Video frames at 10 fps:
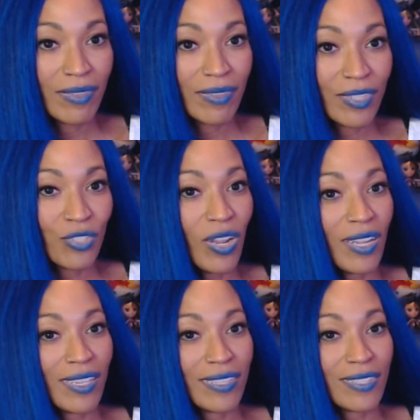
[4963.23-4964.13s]
The truck
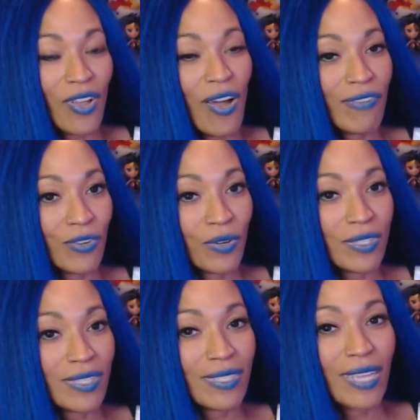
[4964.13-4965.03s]
is awful. It's
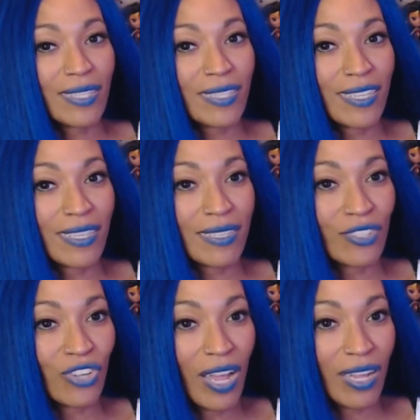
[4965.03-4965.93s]
the Tesla
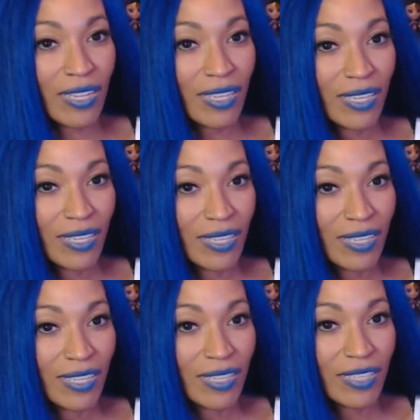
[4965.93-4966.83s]
truck.
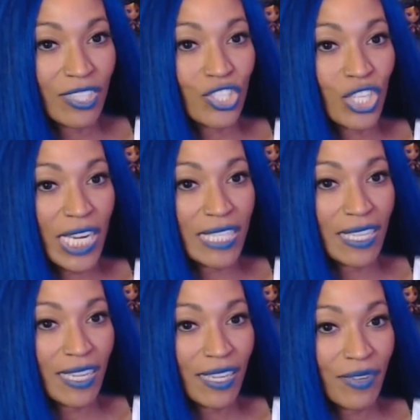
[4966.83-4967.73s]
Looks
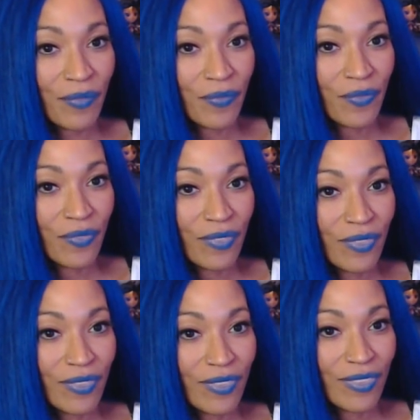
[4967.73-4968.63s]
crazy.
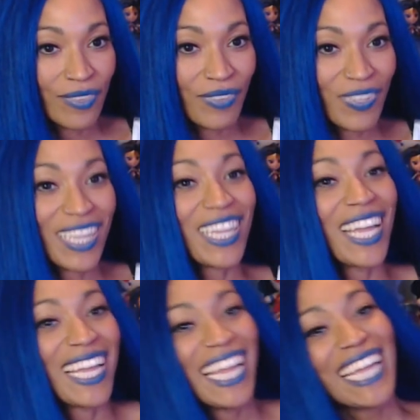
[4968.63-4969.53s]
If it
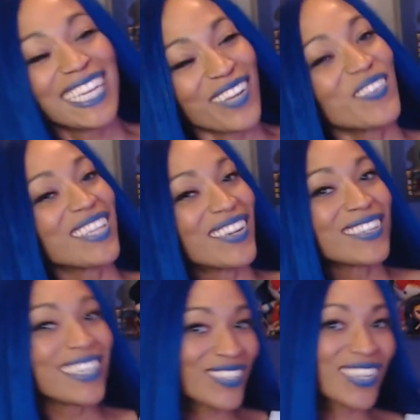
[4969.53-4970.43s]
no, if it low
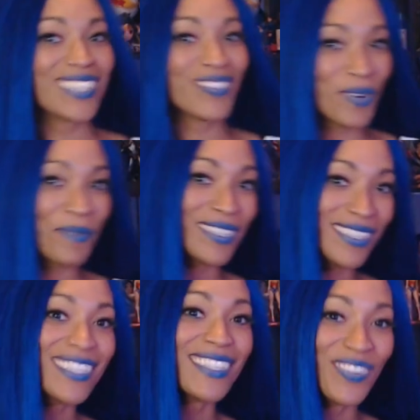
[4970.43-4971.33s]
key transforms
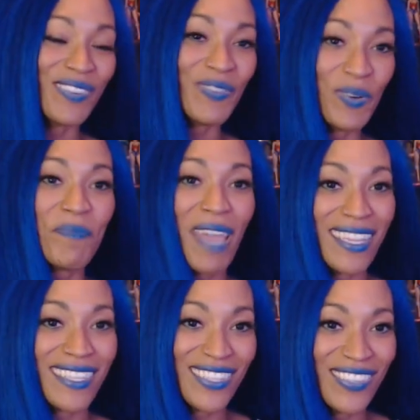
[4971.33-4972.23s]
into a full mech
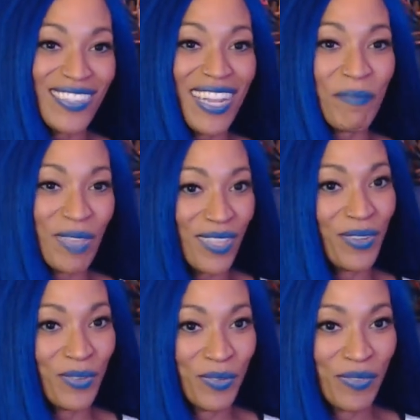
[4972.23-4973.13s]
suit, I'm with you,
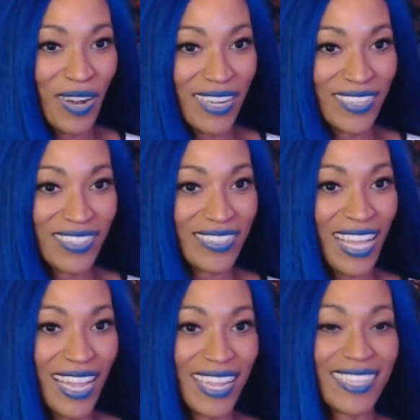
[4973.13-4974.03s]
Groove Rider.
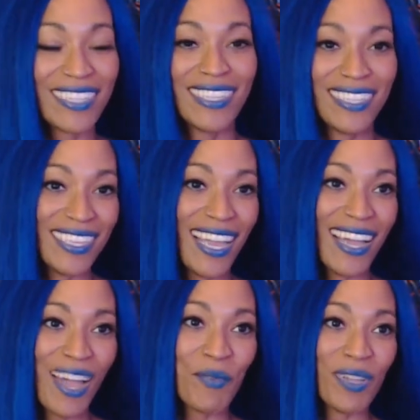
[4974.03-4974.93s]
Like, yeah,
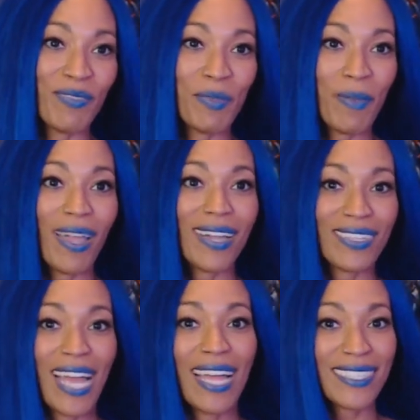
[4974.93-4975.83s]
I will give them my
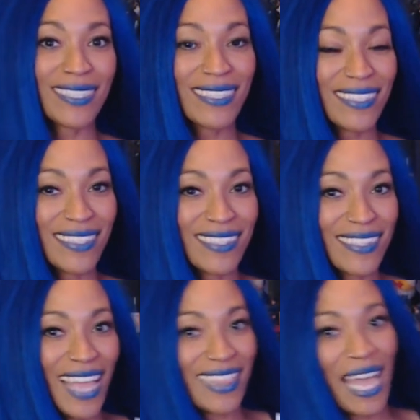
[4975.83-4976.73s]
$100
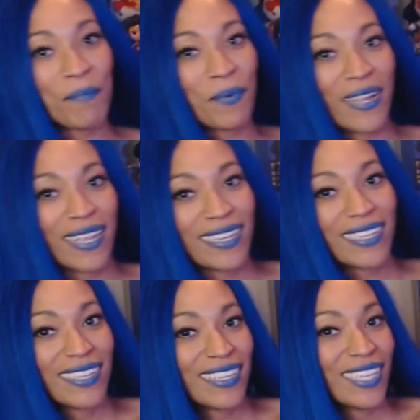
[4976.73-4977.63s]
at that point.
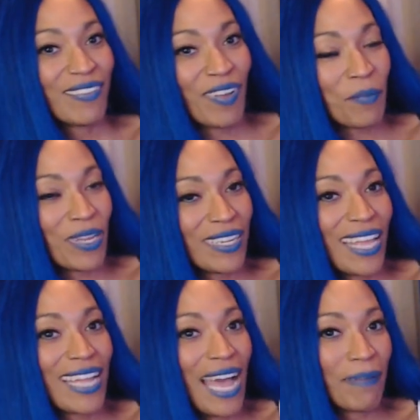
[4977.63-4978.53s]
If I'm gonna
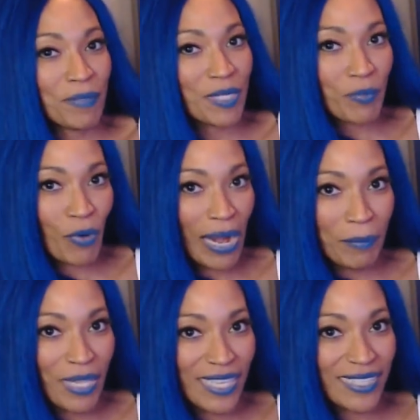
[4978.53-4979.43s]
like Optimus Prime
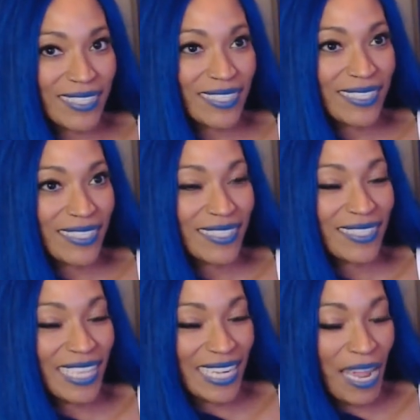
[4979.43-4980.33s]
it,
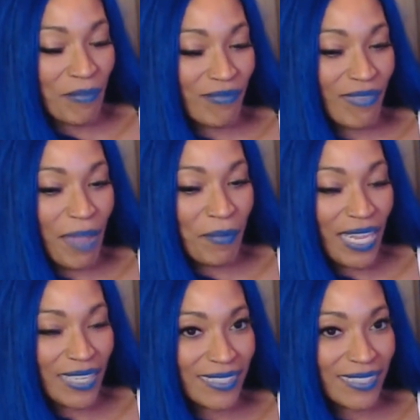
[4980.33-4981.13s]
then I'm in.